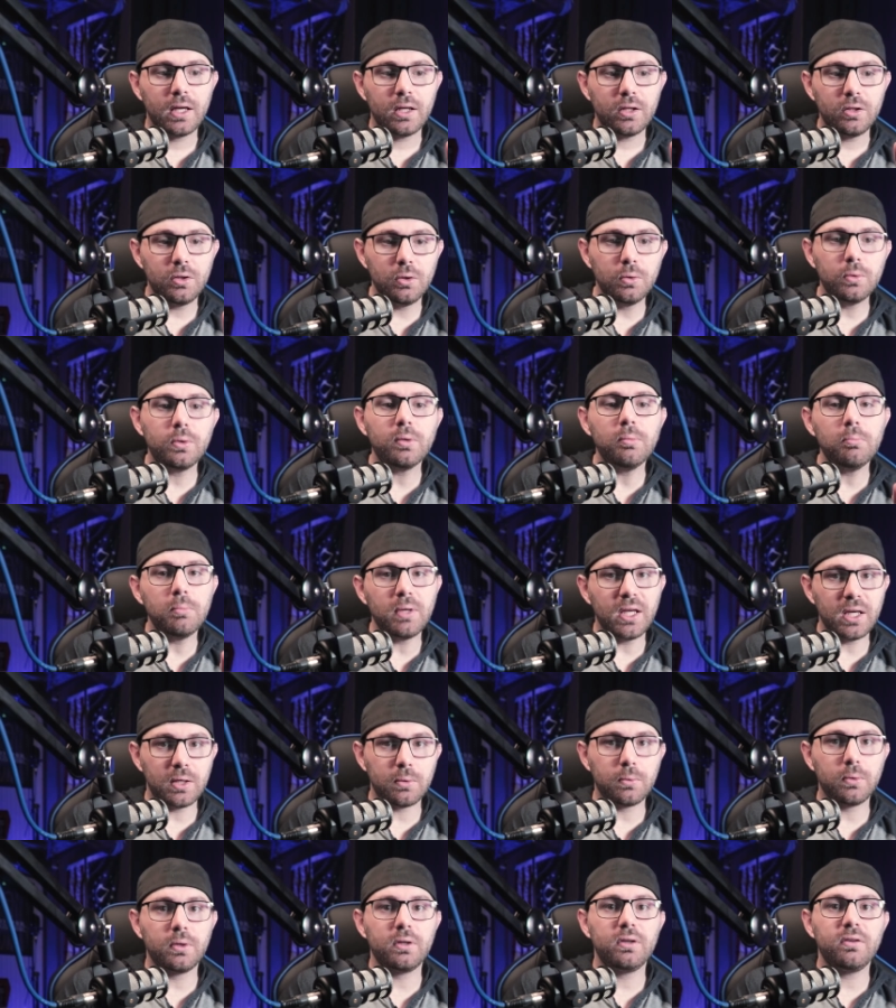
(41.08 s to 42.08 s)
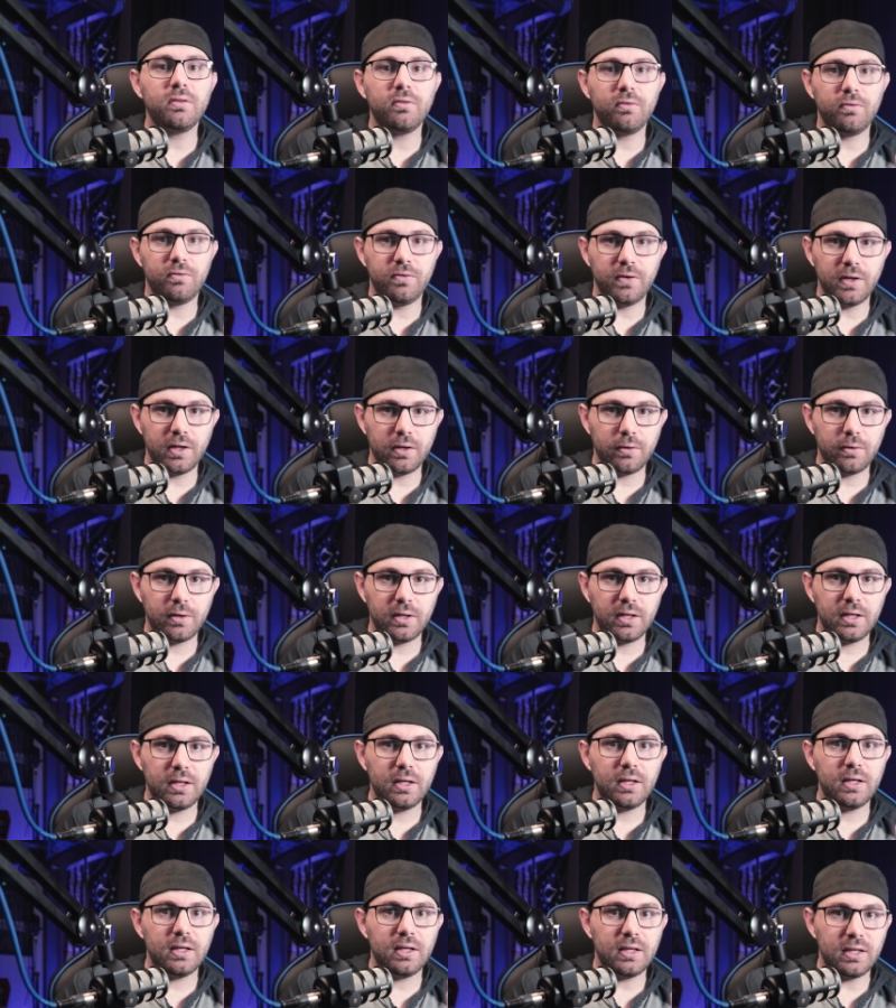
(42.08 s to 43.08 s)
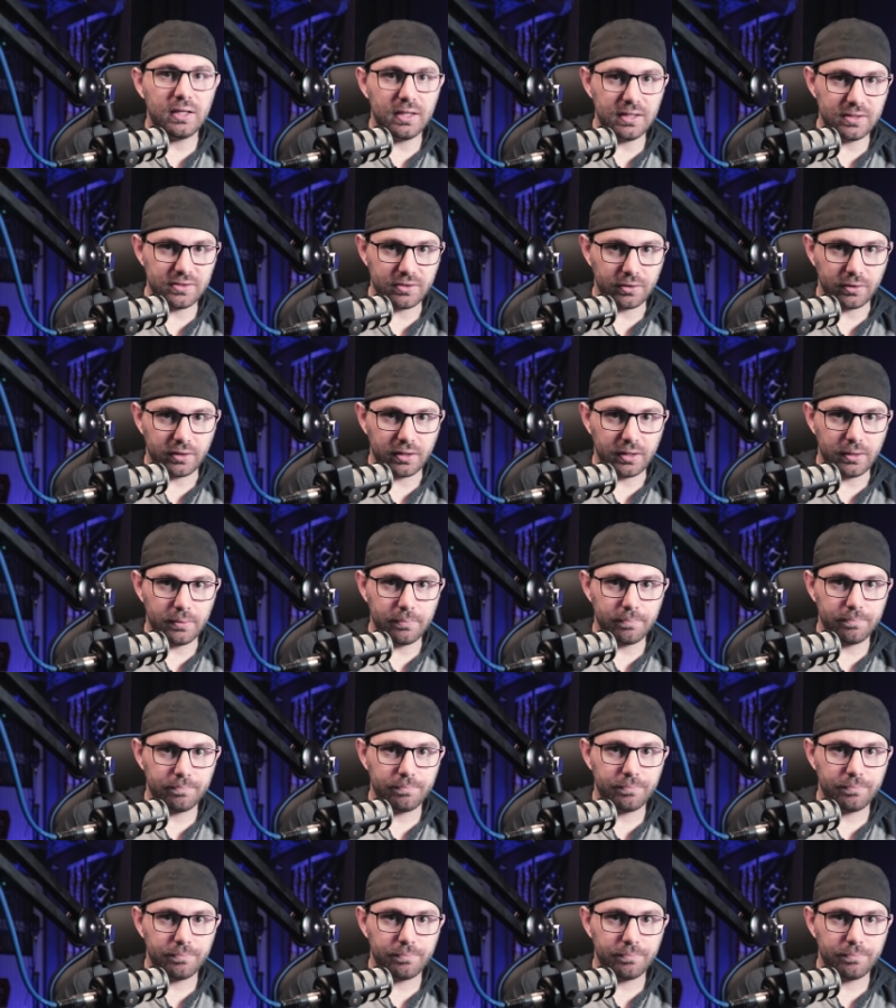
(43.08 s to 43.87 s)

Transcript: You can make one very easily,